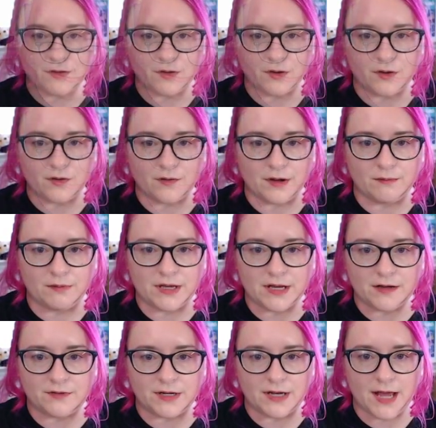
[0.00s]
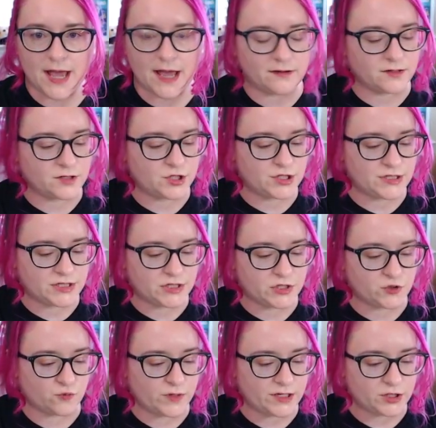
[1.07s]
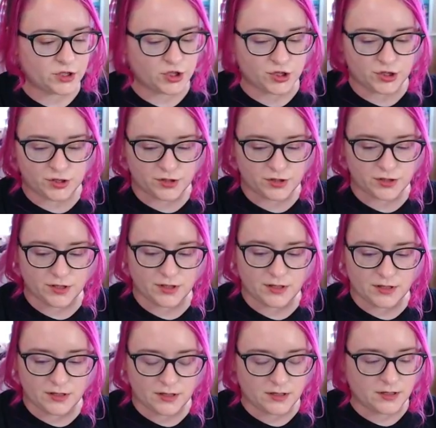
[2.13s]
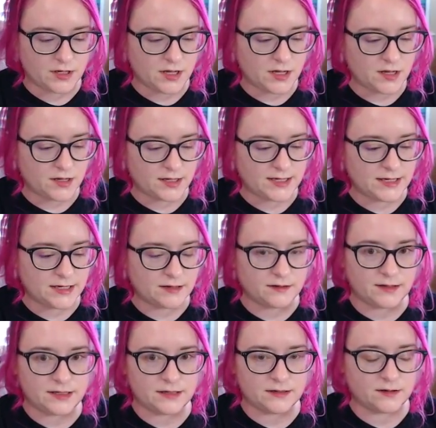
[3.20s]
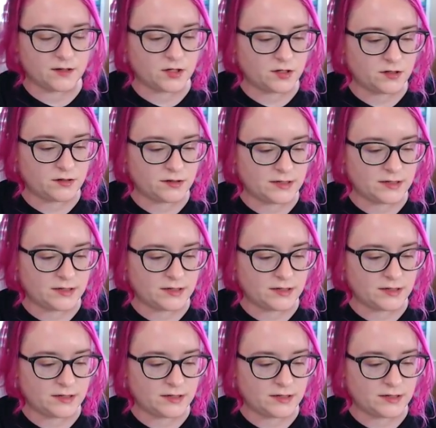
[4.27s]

Alright, we have an Energy Switch, Heliolisk,